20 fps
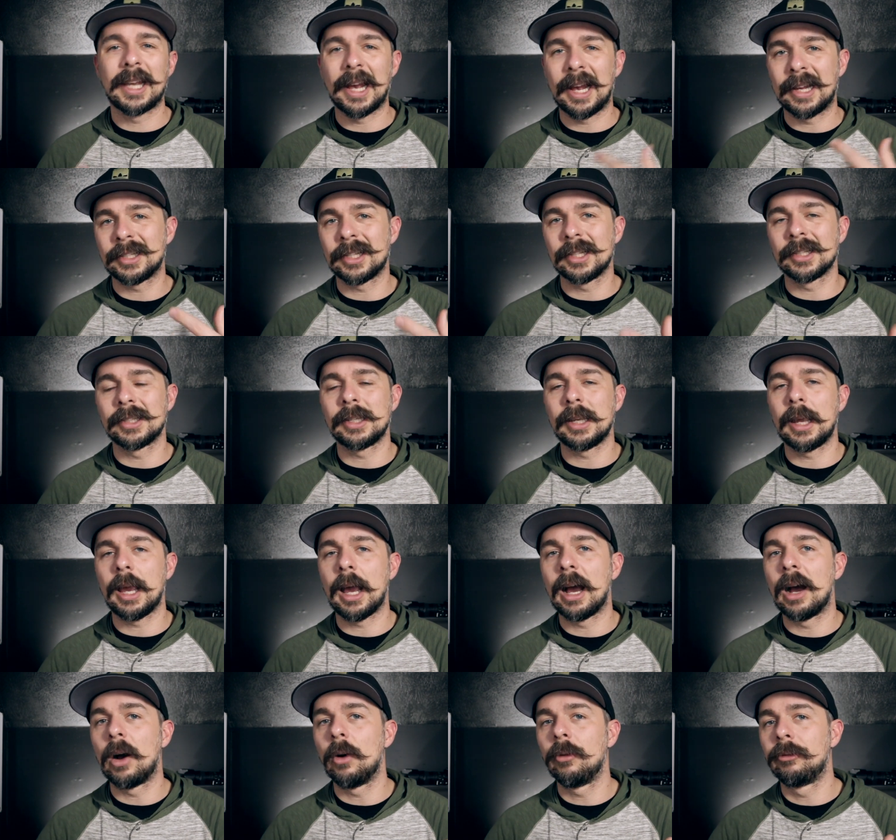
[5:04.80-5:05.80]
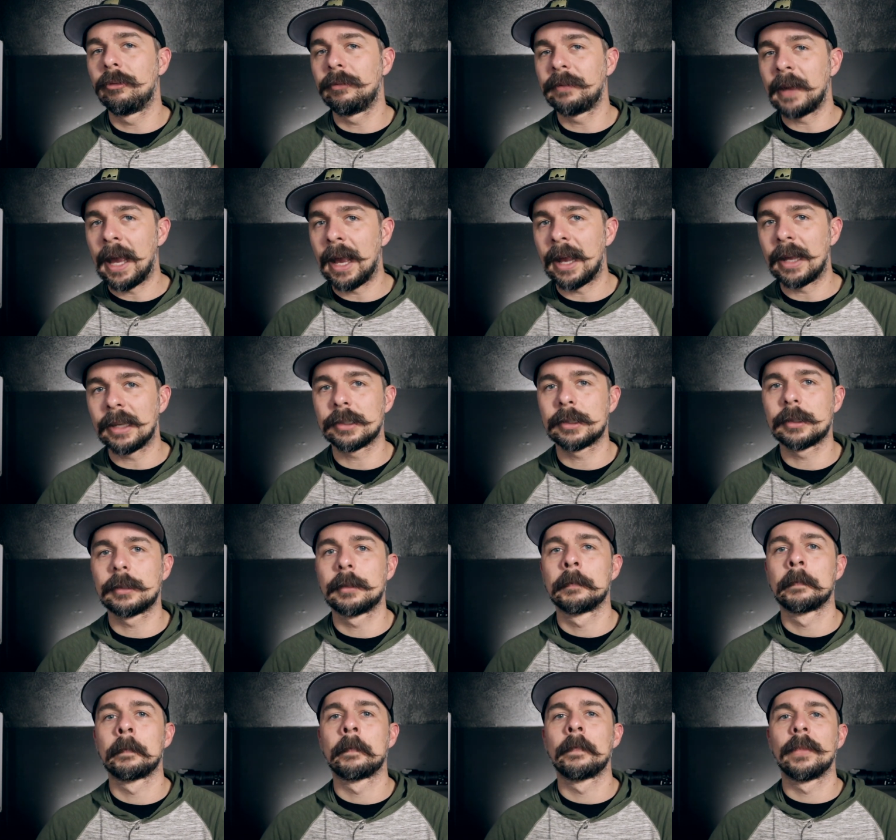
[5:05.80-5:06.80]
test and see how
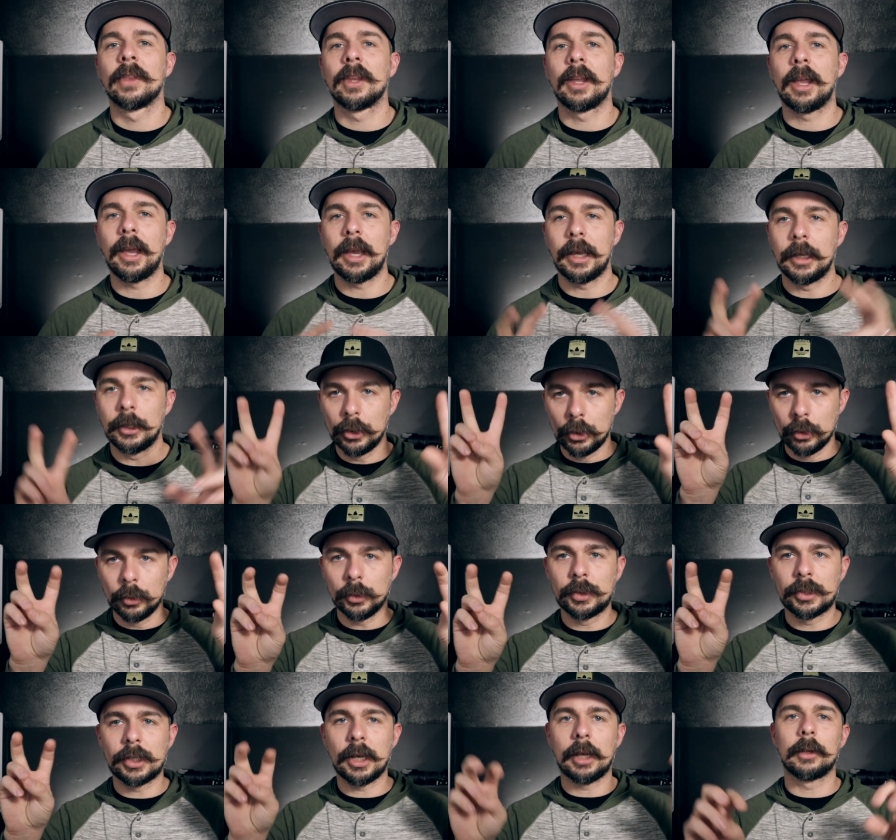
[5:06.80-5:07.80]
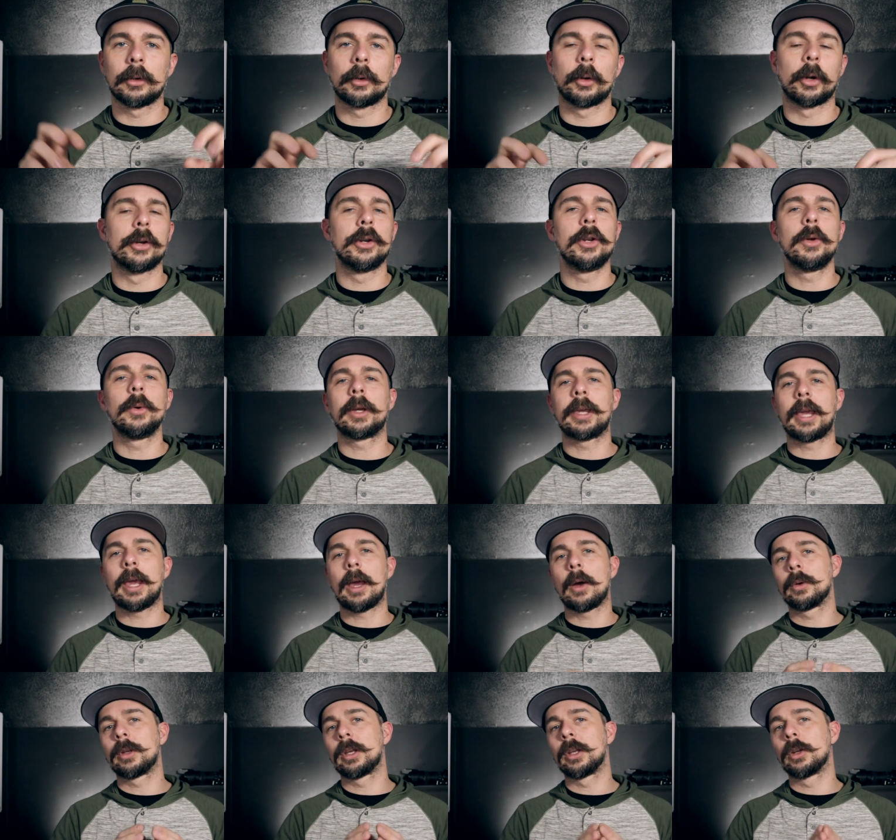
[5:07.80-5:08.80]
fast a new seller or a new
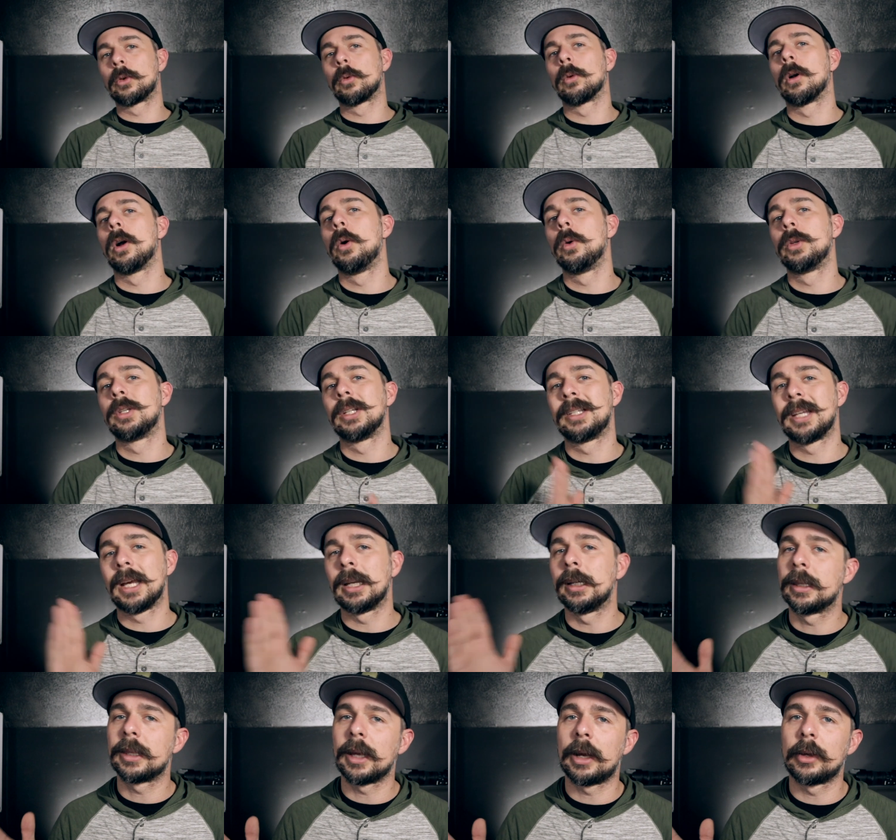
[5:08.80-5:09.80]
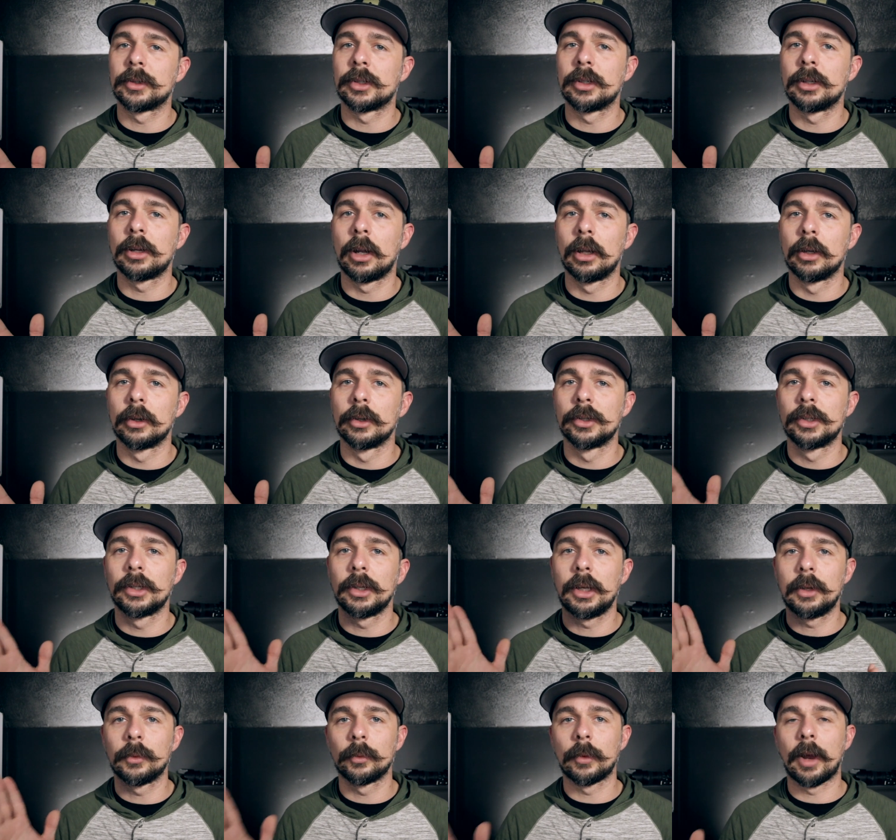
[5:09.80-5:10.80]
account can grow to $10,000
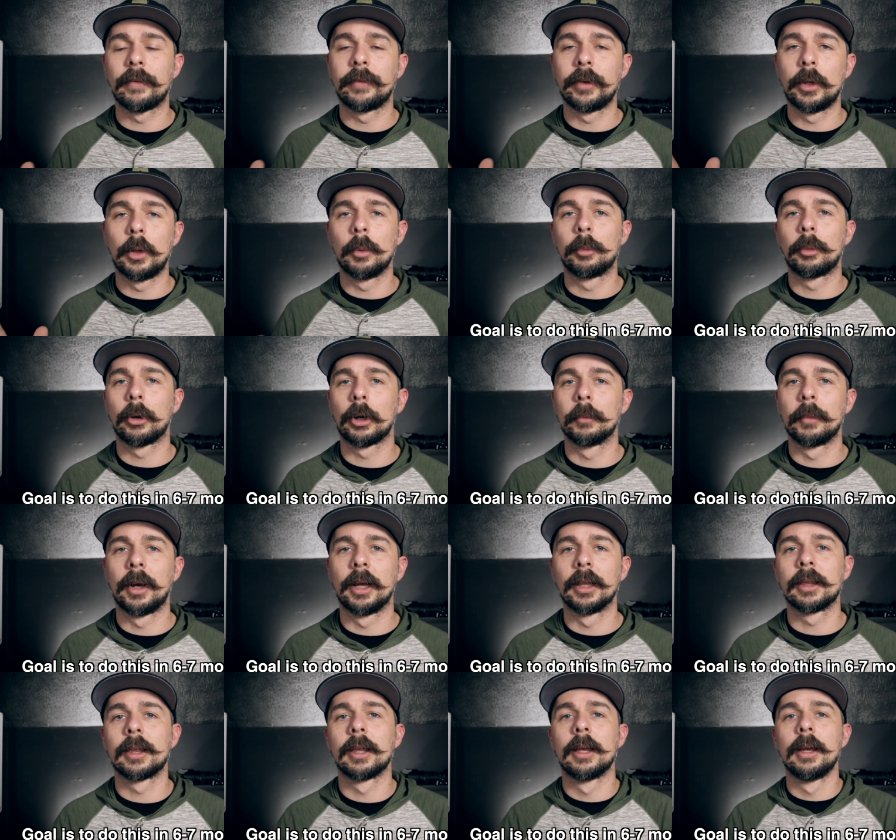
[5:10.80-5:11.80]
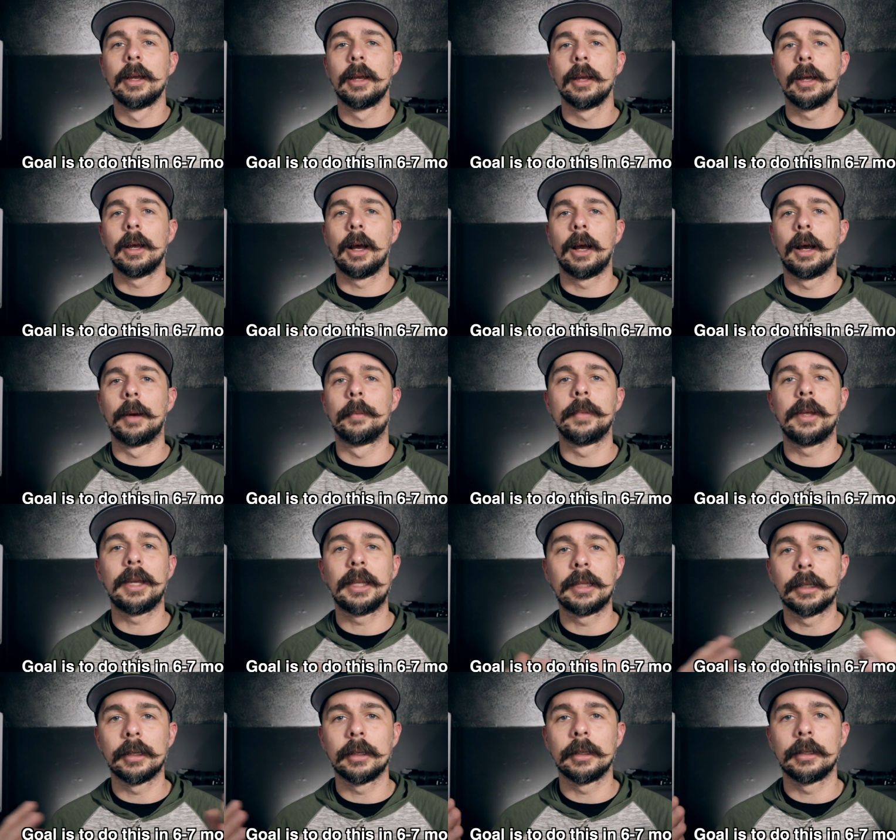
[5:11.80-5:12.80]
in revenue per month
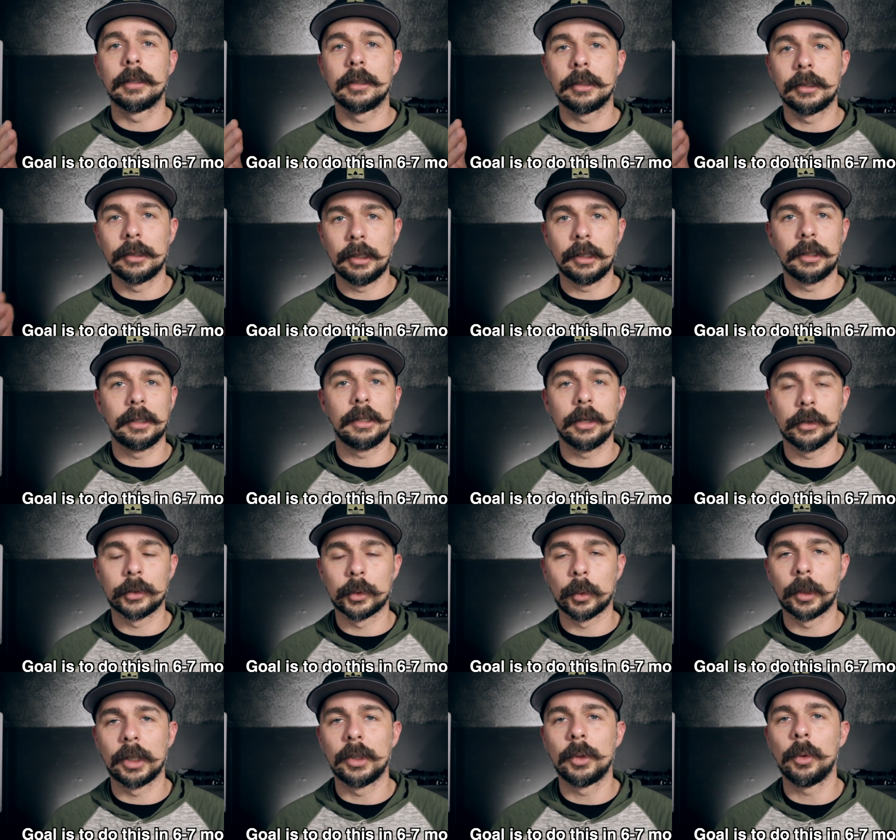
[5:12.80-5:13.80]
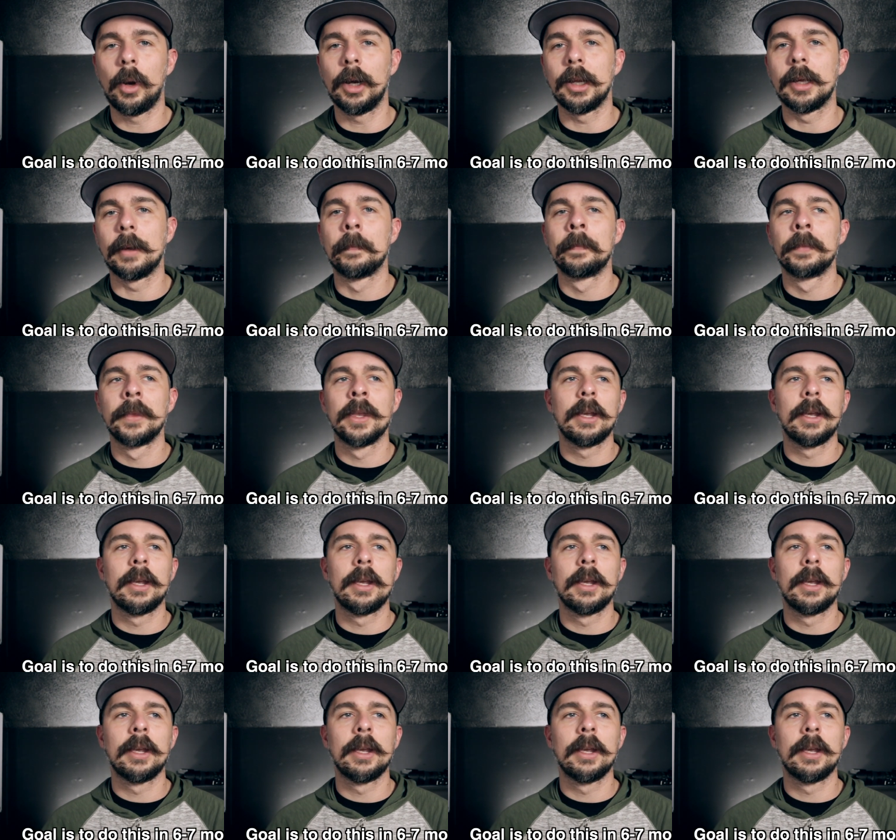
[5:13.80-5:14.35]
in the year 2020.